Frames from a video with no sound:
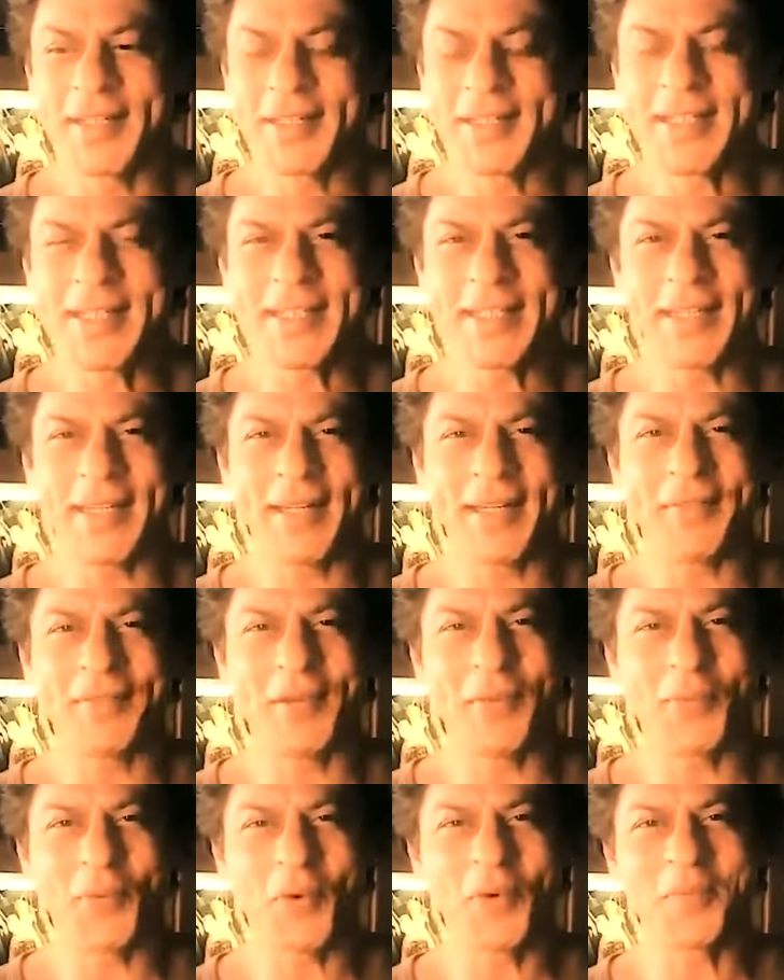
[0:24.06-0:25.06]
see the
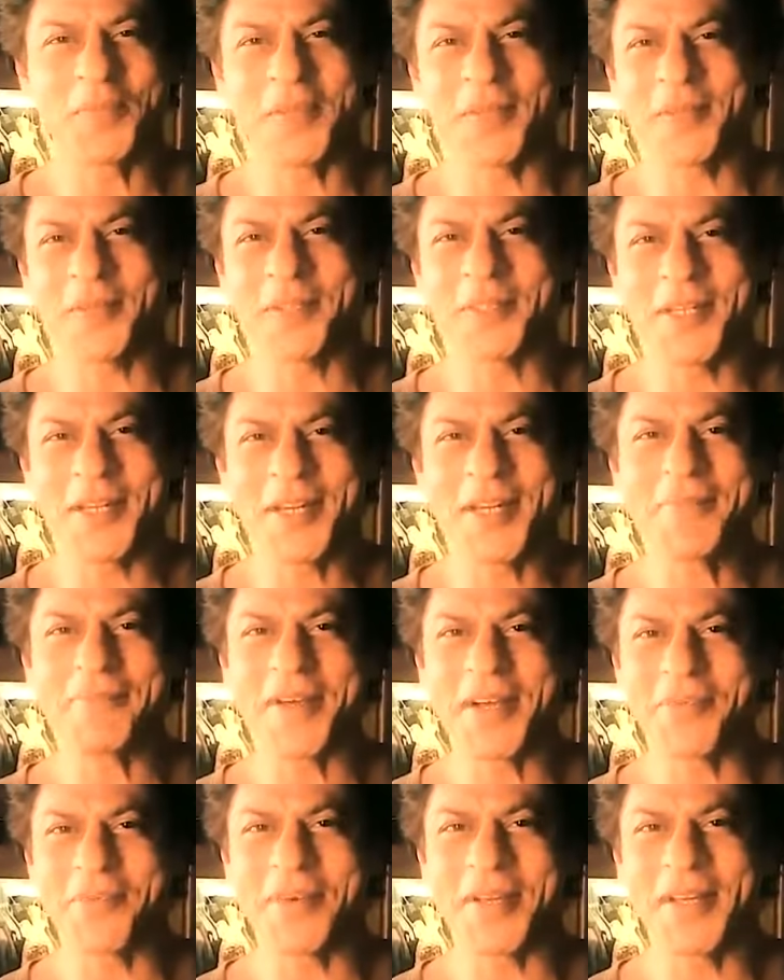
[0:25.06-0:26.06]
love and warmth that you're
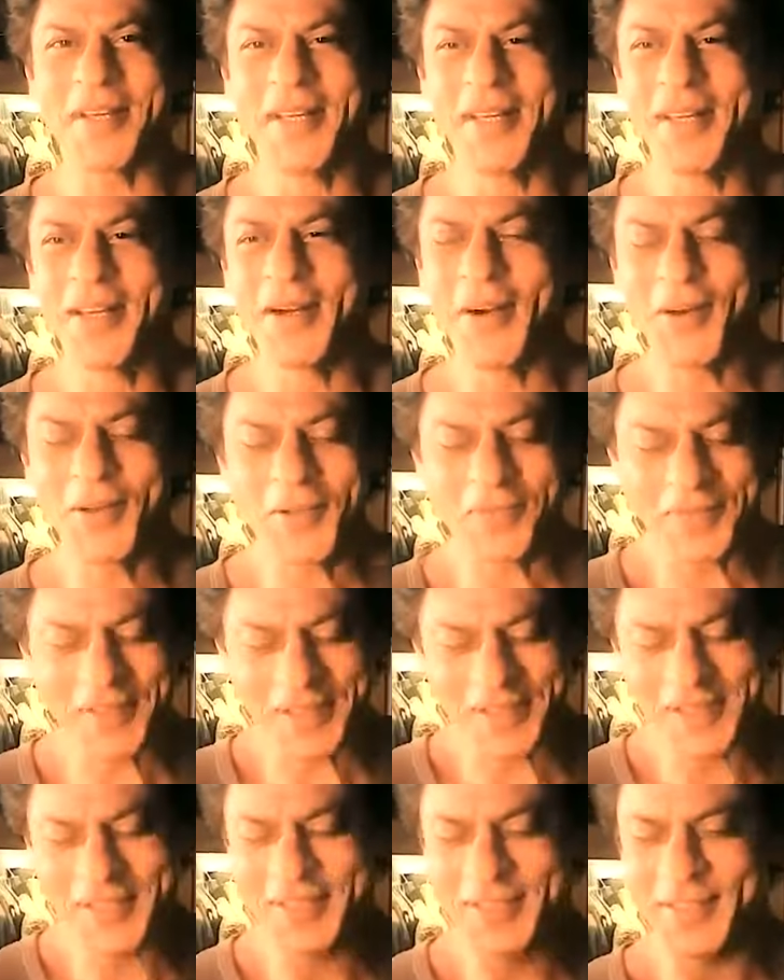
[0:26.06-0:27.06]
sending my way, all of
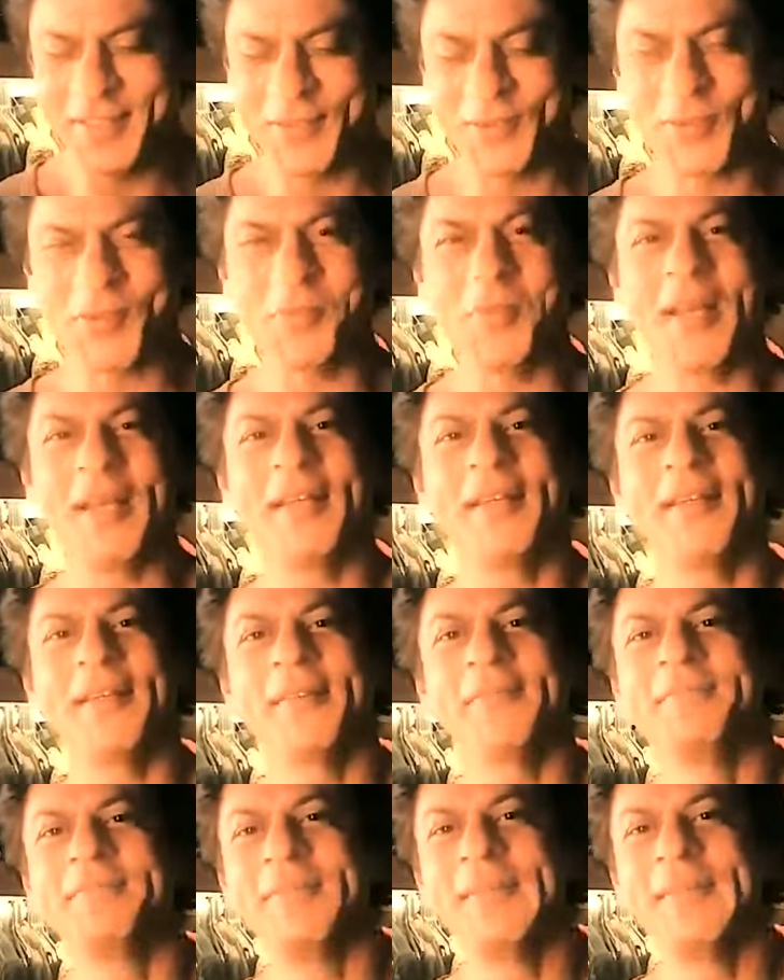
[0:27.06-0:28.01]
it turns into smiles.